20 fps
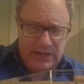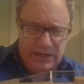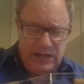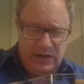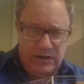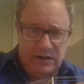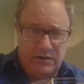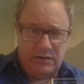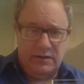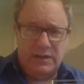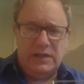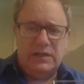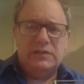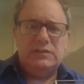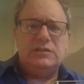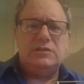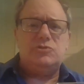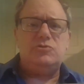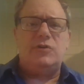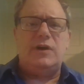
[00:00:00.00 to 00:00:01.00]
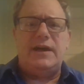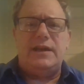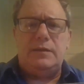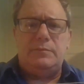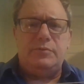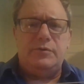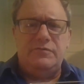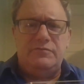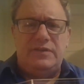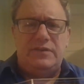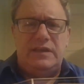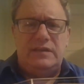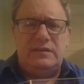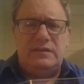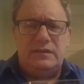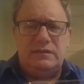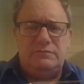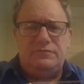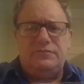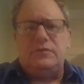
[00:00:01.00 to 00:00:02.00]
here to try to prevent
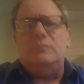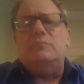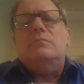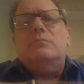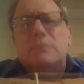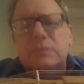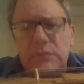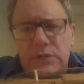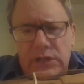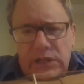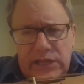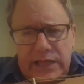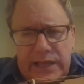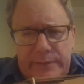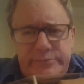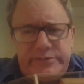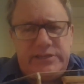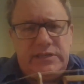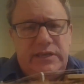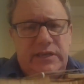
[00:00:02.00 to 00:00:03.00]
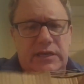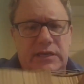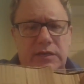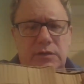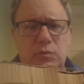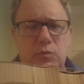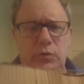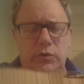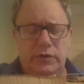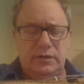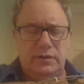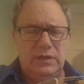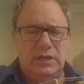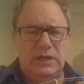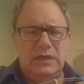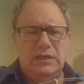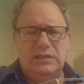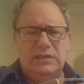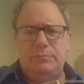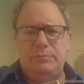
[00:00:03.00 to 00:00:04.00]
it from collapsing inward.
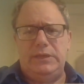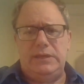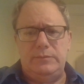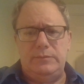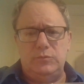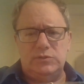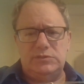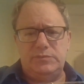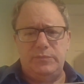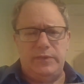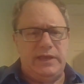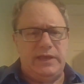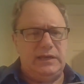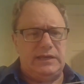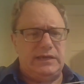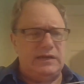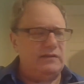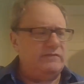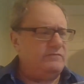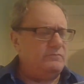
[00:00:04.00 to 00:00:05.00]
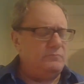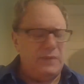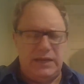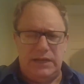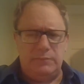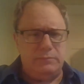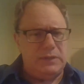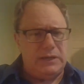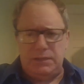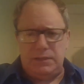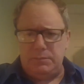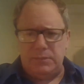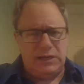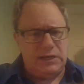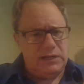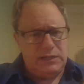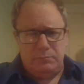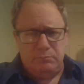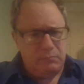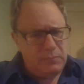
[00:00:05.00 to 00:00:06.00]
The beam was made out of many
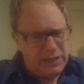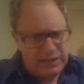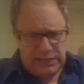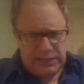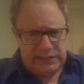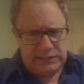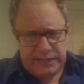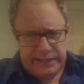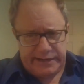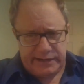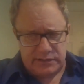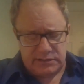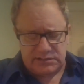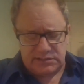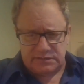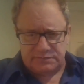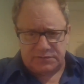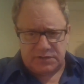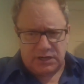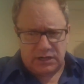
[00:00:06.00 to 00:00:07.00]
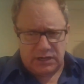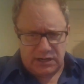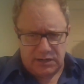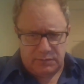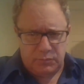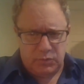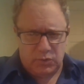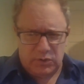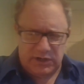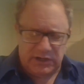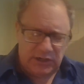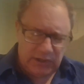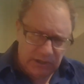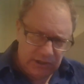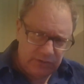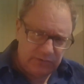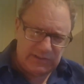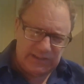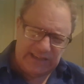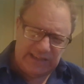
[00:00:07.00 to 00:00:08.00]
layers of cardboard
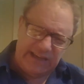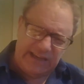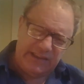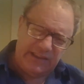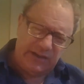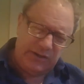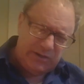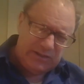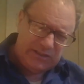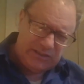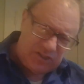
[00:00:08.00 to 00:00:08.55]
glued together and